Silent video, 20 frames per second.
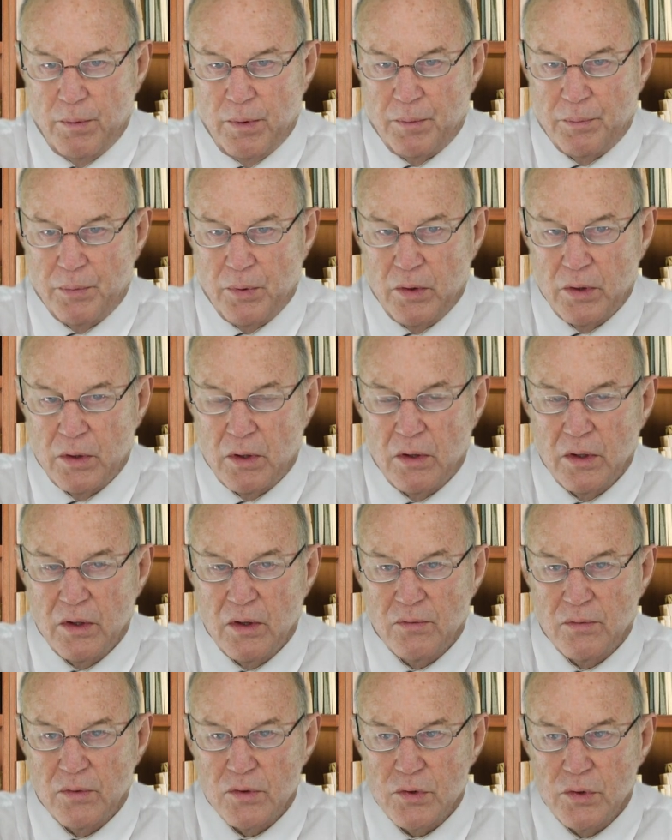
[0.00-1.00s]
protocol
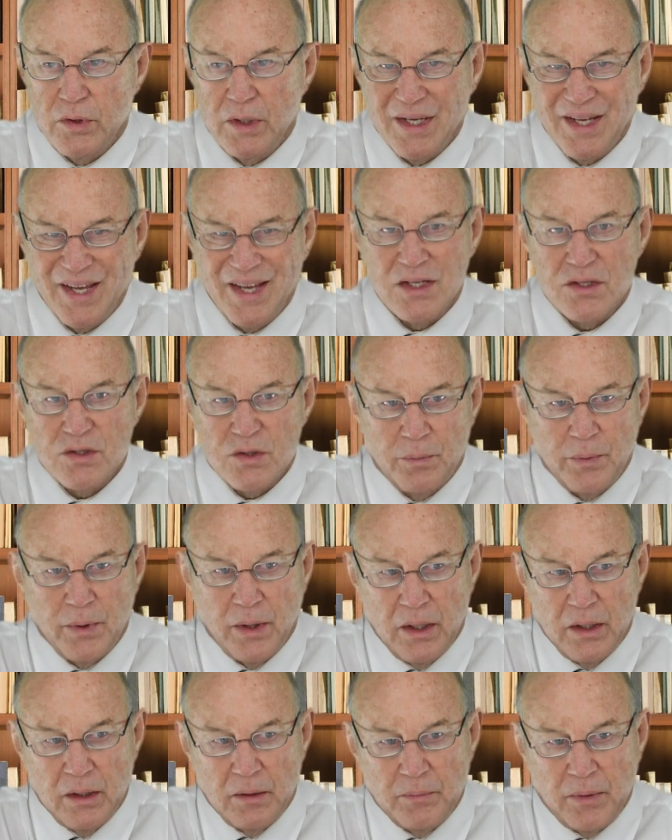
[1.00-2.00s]
here for treating cancer
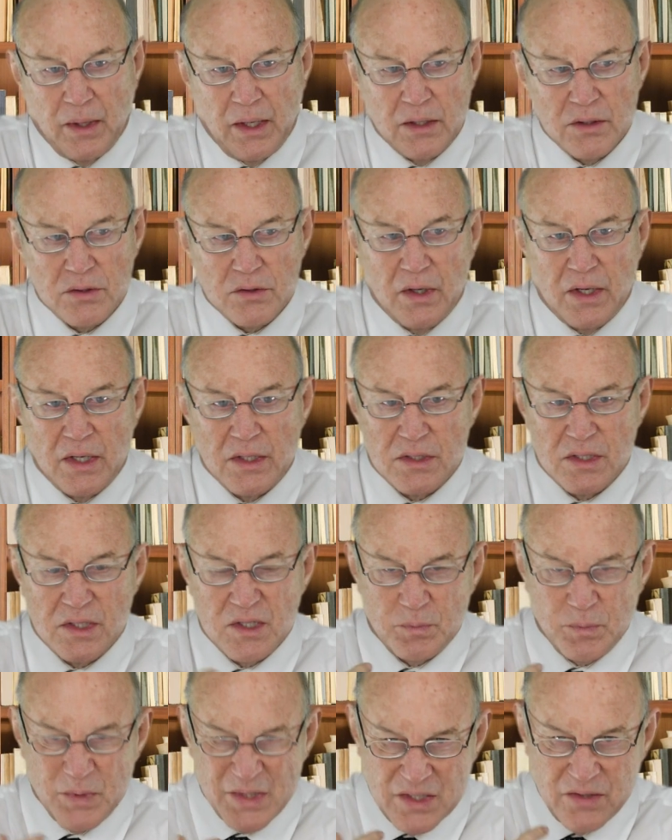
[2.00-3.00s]
pain, and cancer has a
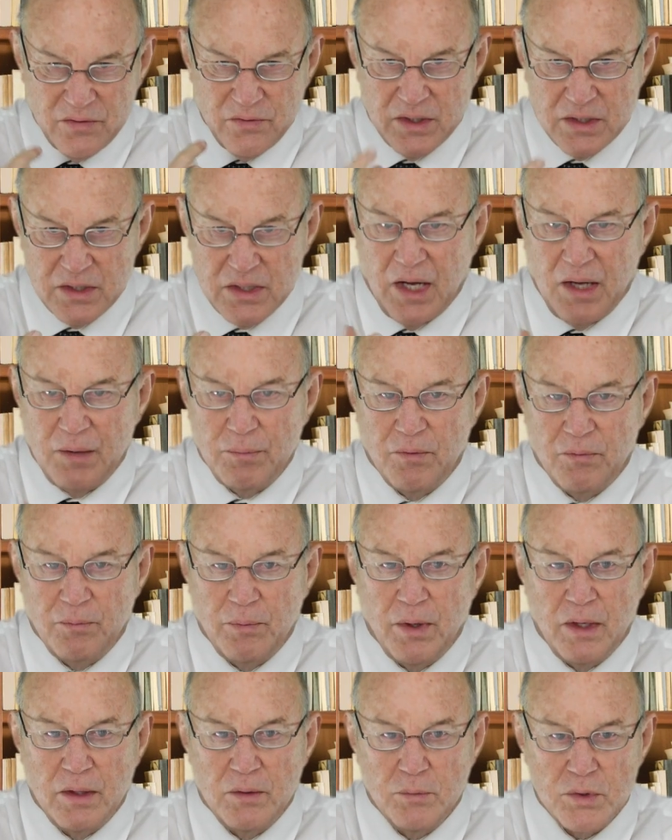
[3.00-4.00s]
specific type of
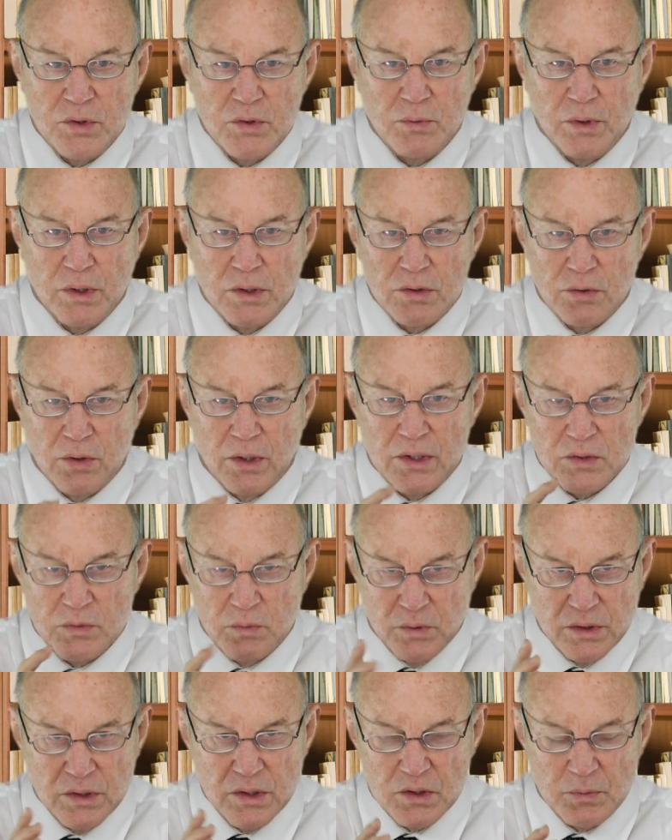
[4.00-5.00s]
pain which we address
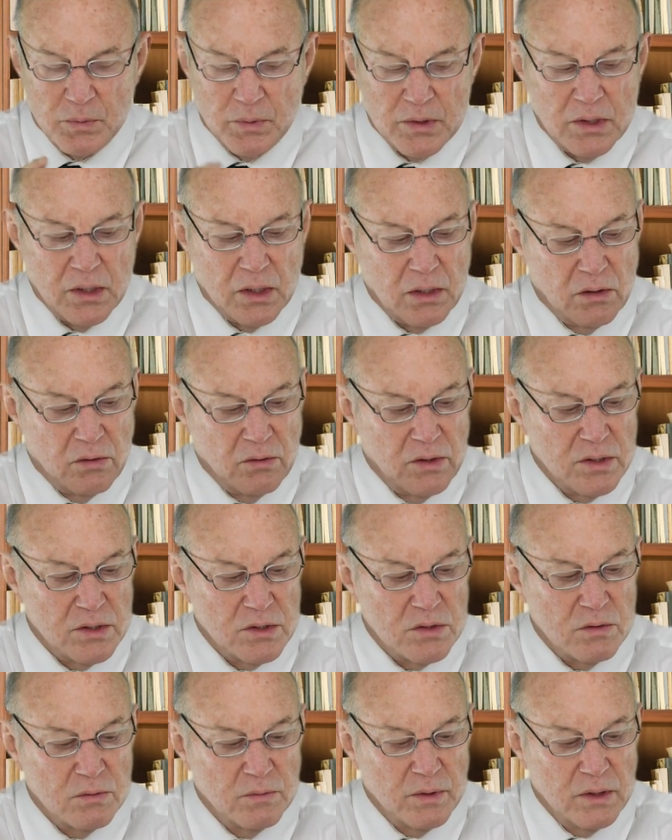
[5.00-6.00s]
with this particular
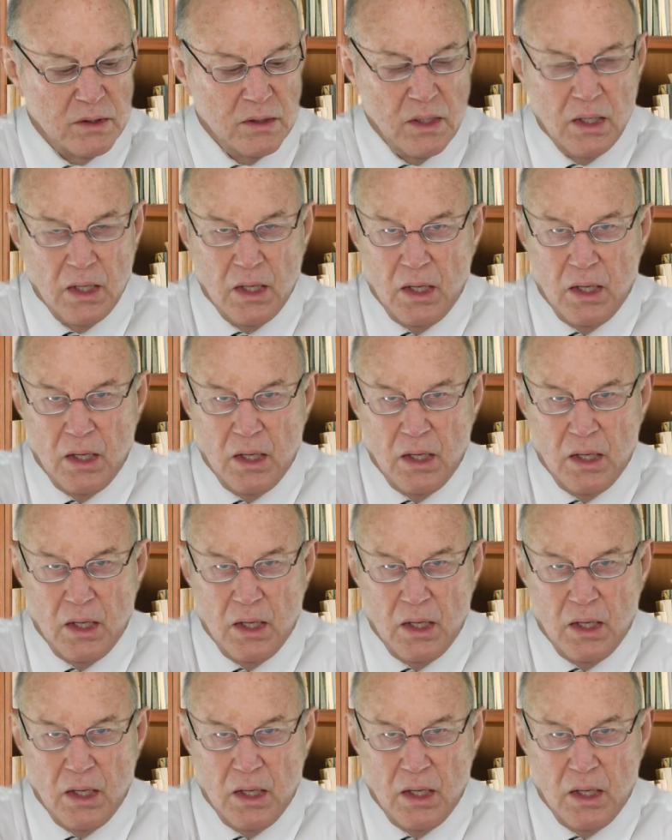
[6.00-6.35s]
instrument.